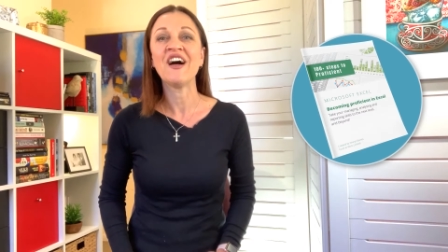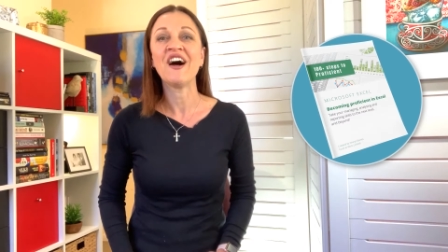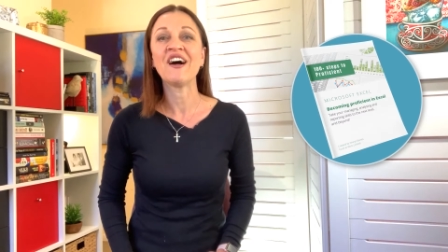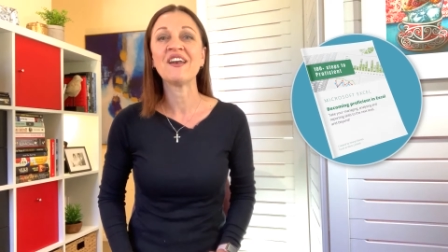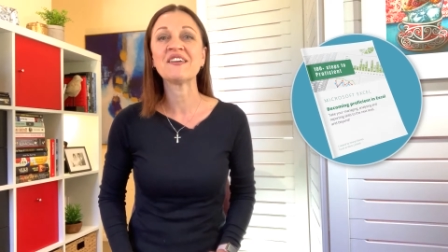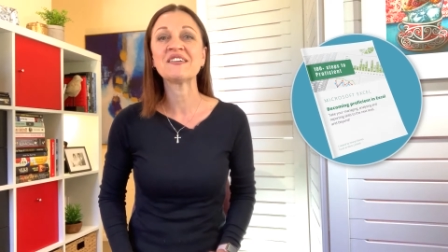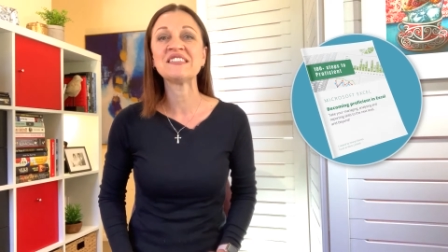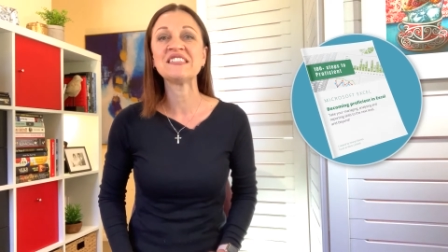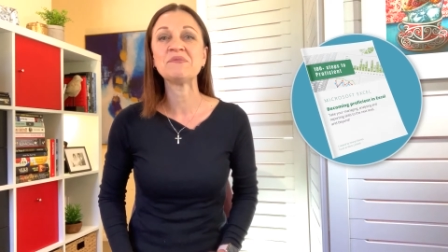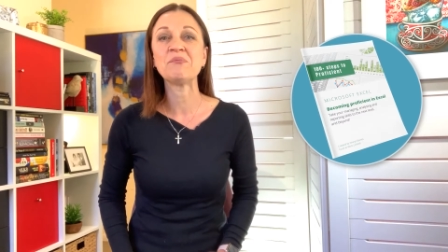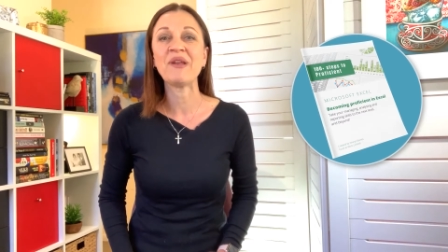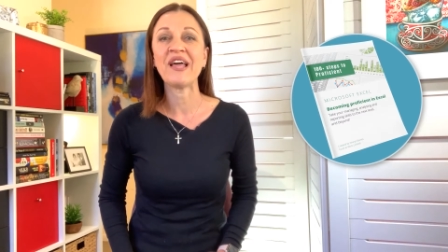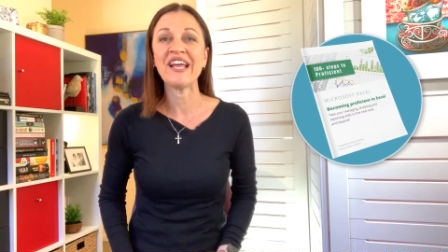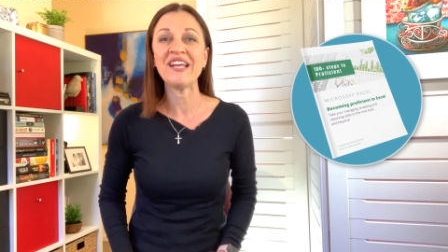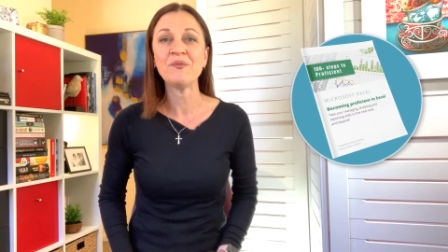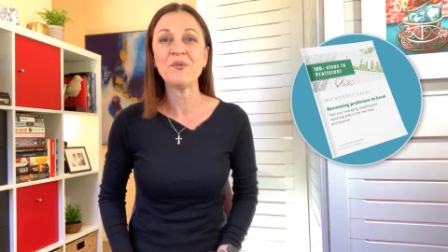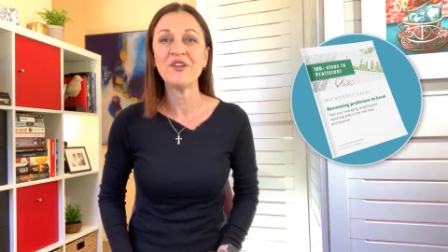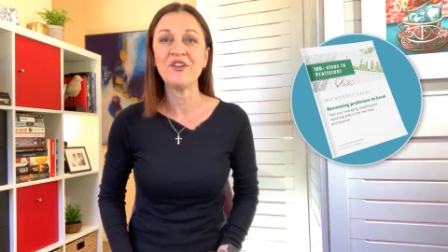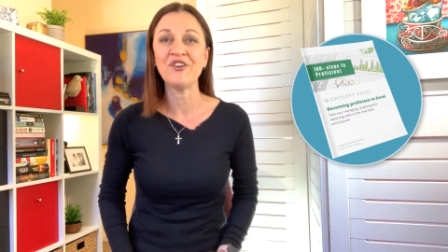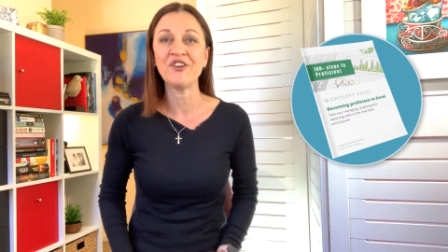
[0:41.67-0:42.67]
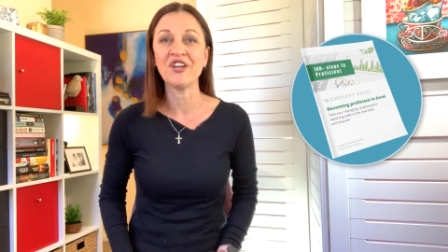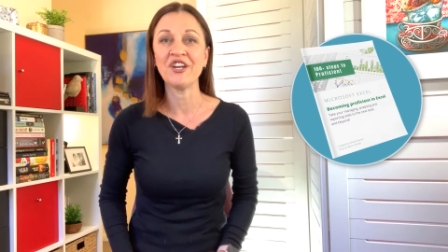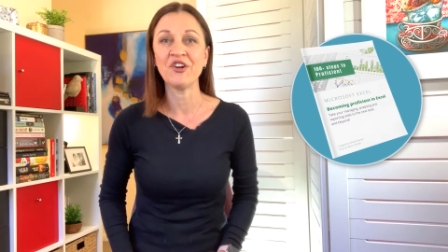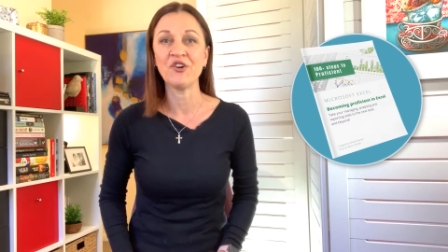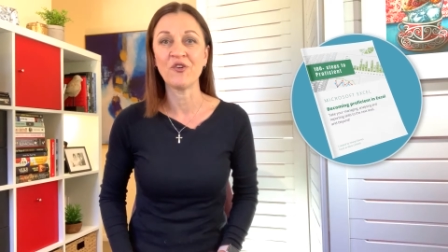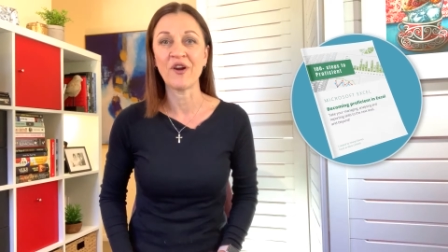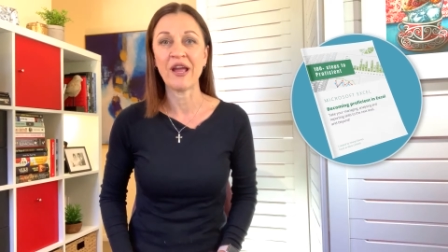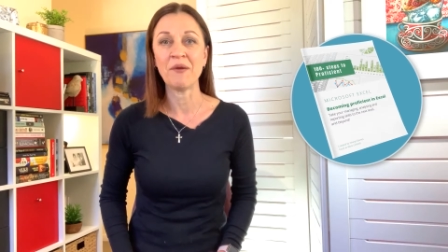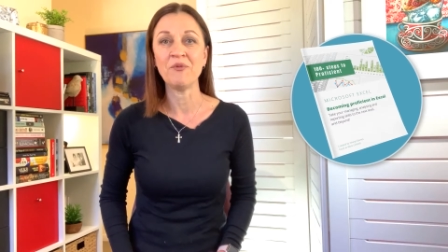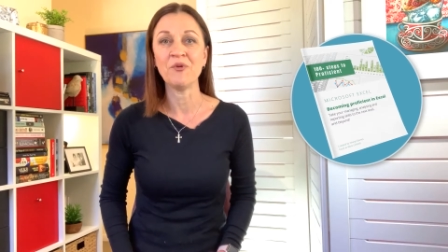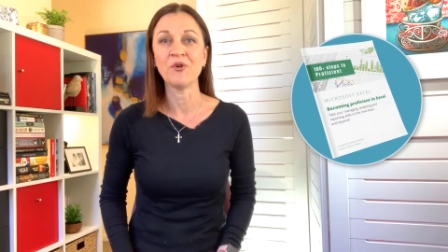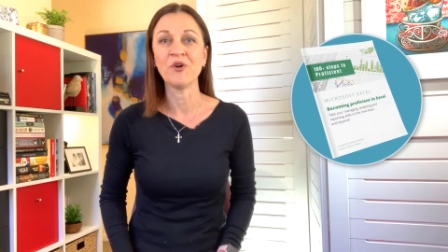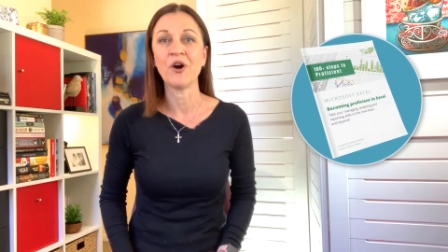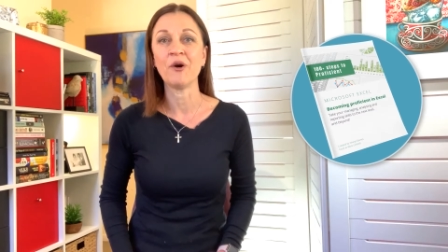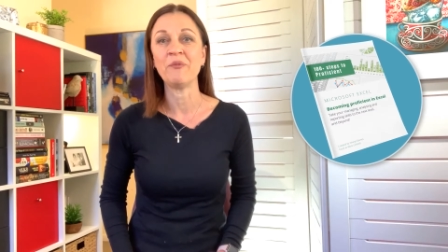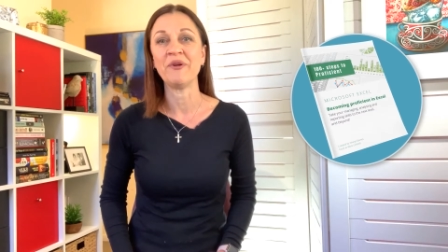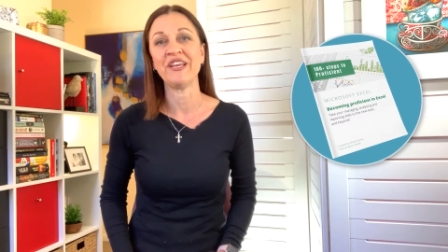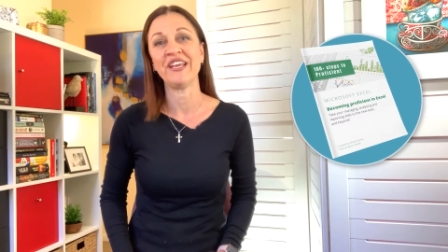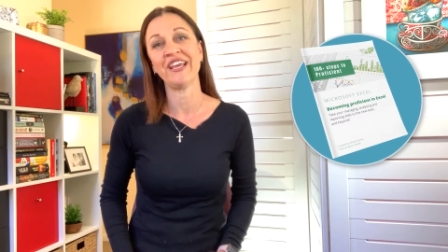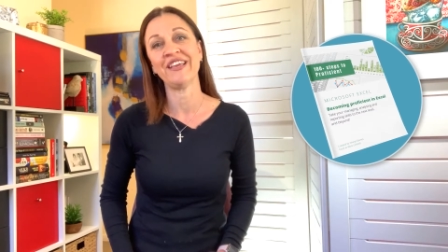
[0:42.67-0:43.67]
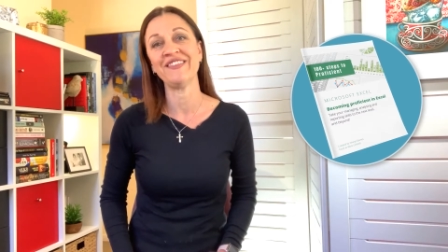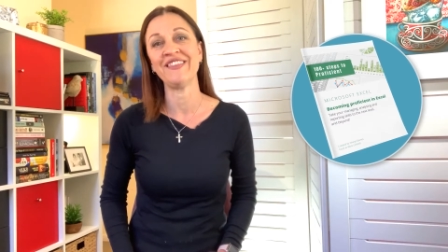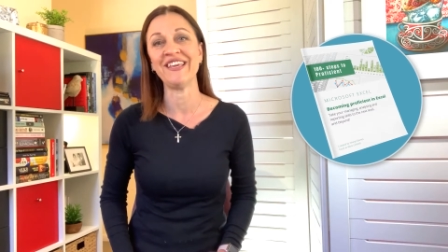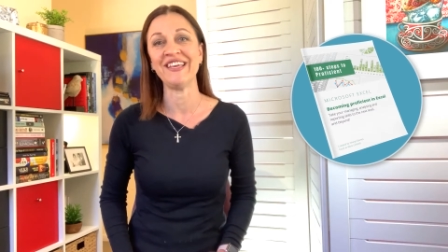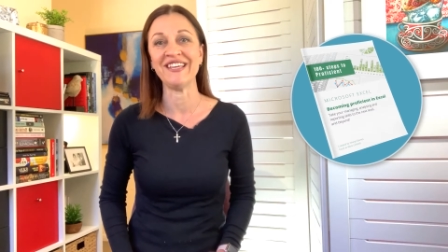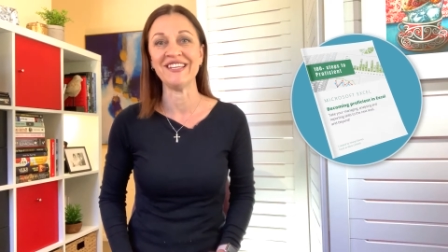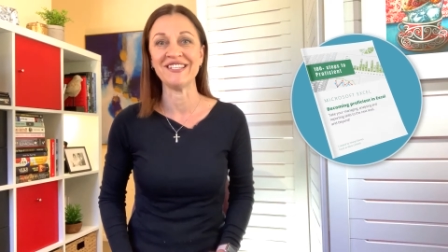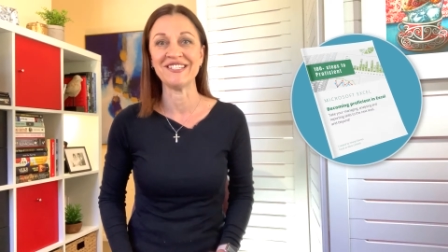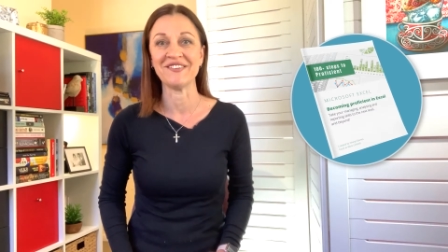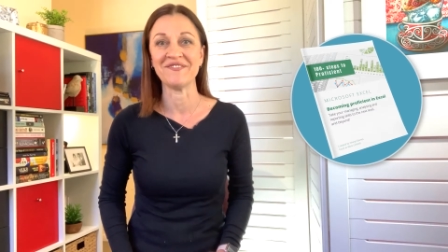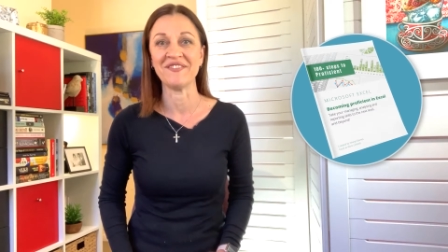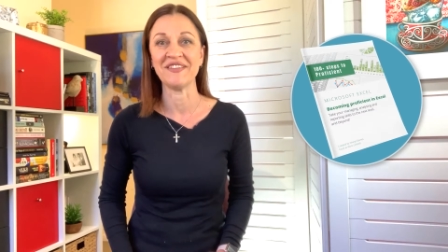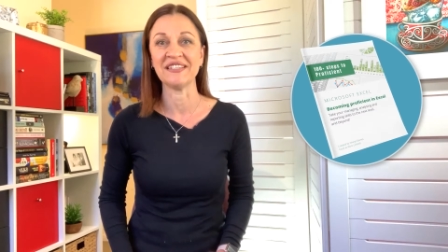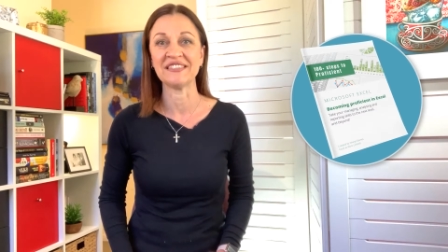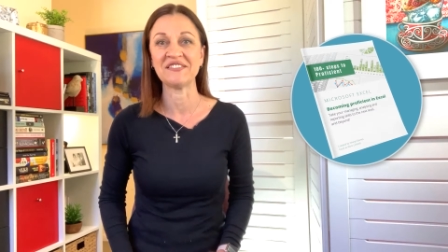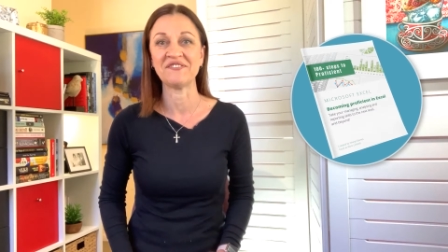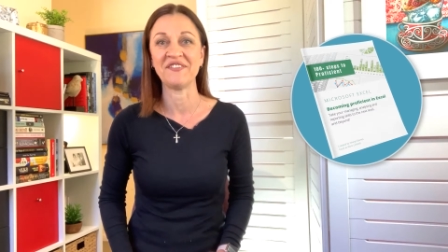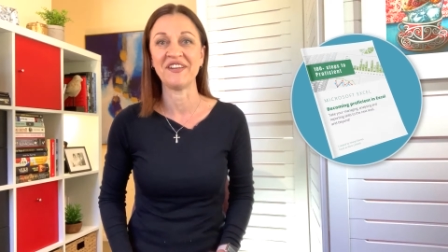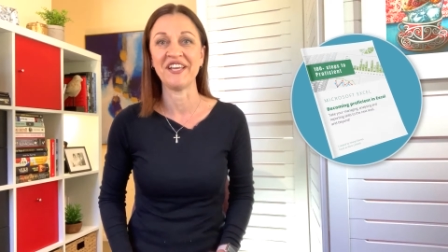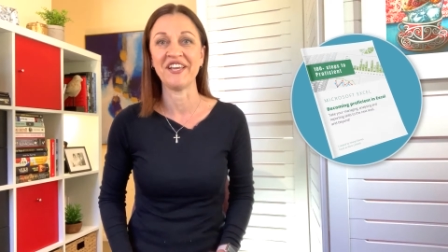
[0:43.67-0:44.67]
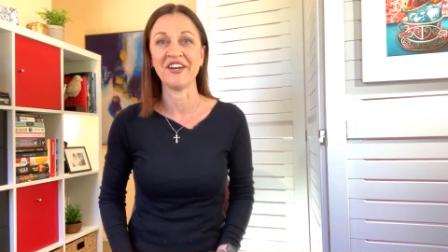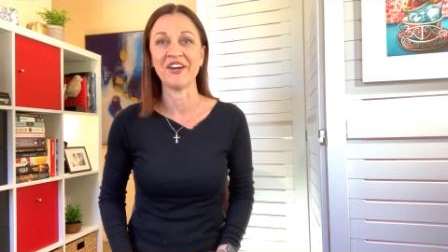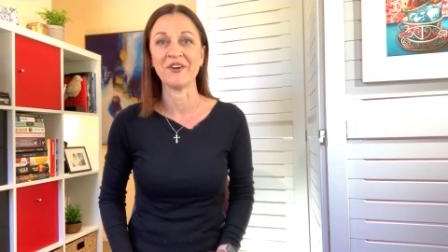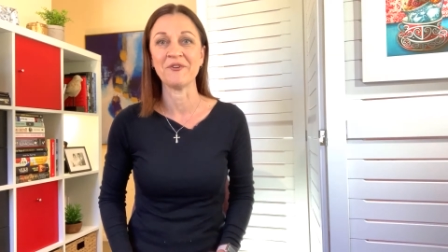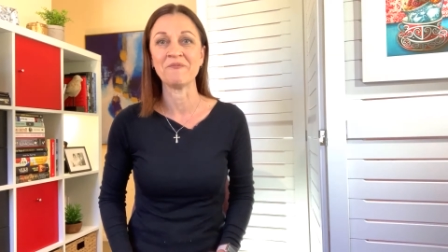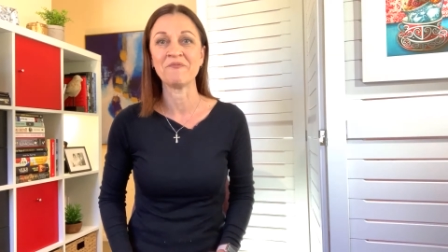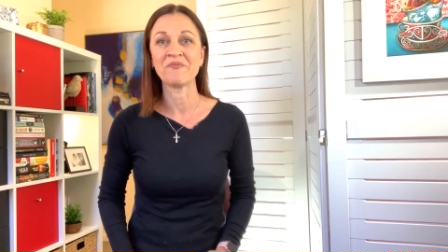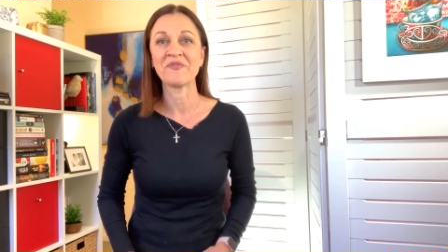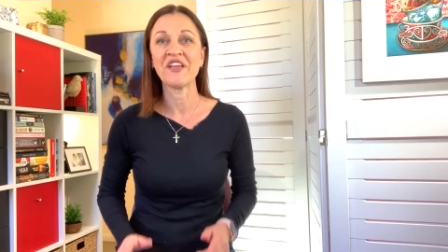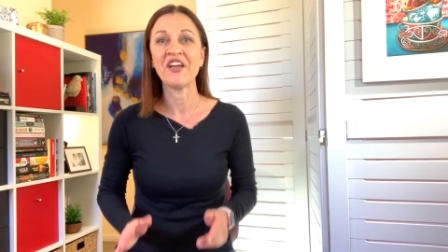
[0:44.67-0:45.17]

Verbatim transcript: I'll explain where you can grab your copy at the end of this video.